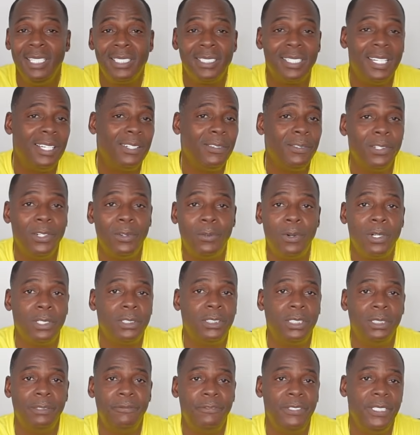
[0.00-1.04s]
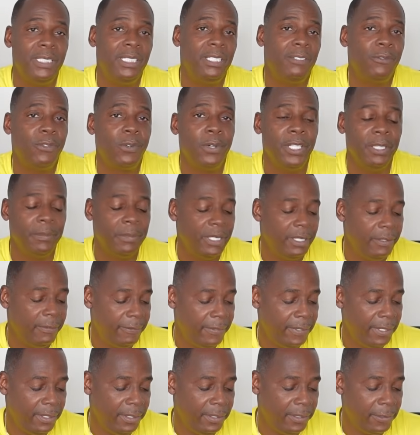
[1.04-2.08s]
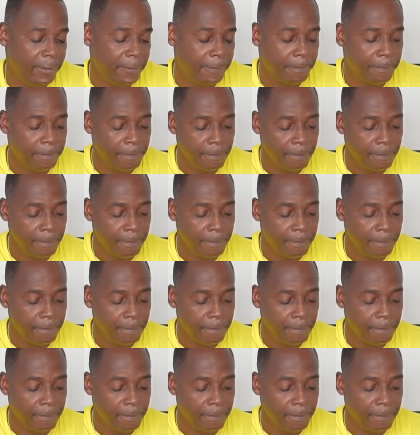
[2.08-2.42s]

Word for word: not going to watch a 50, 40 minute video.